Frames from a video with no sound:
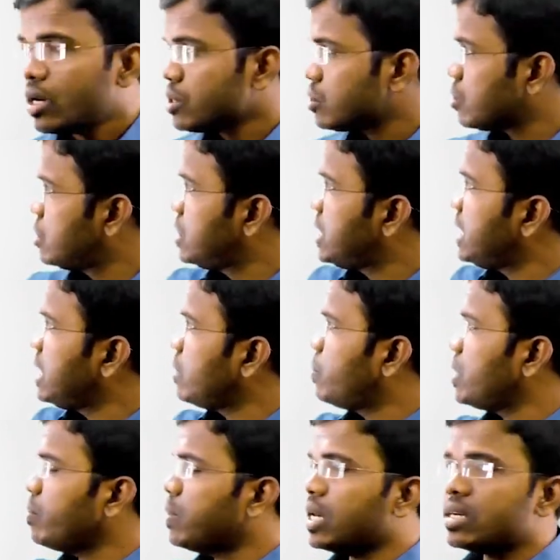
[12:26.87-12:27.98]
So
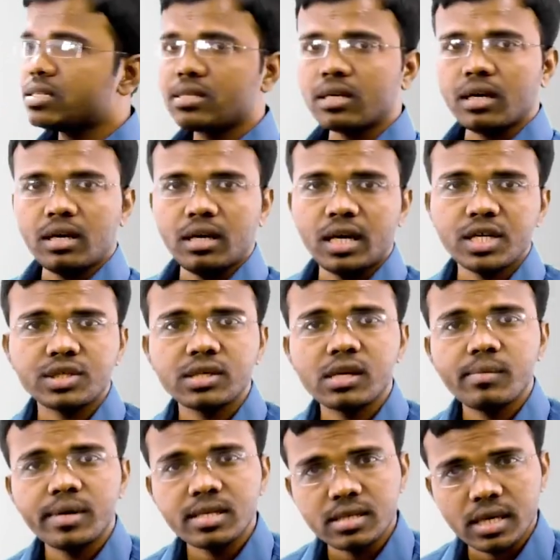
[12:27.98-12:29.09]
GDP plus
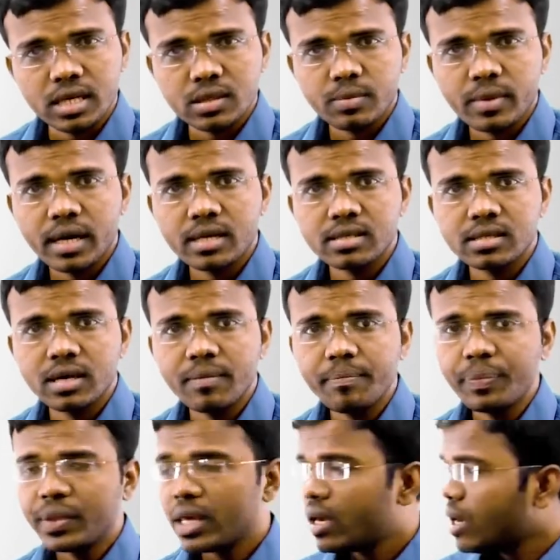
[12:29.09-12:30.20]
national means X minus
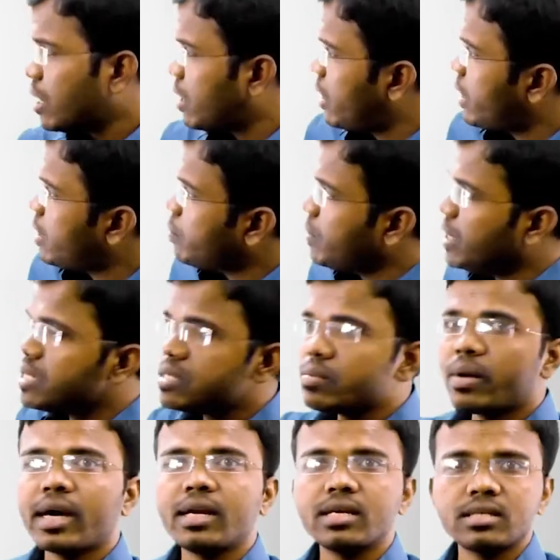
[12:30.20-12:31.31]
M, net means
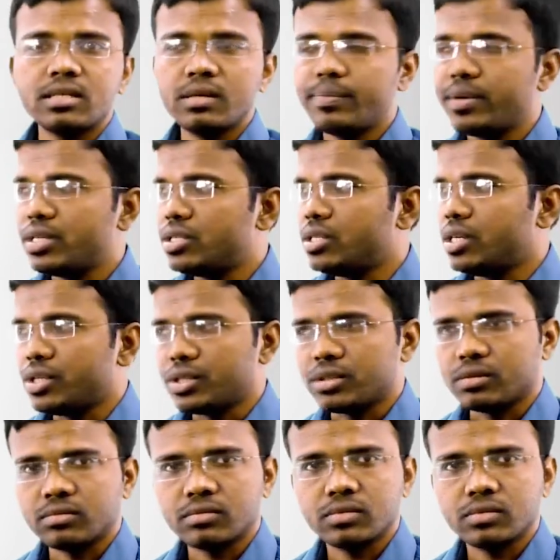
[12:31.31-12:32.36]
minus depreciation.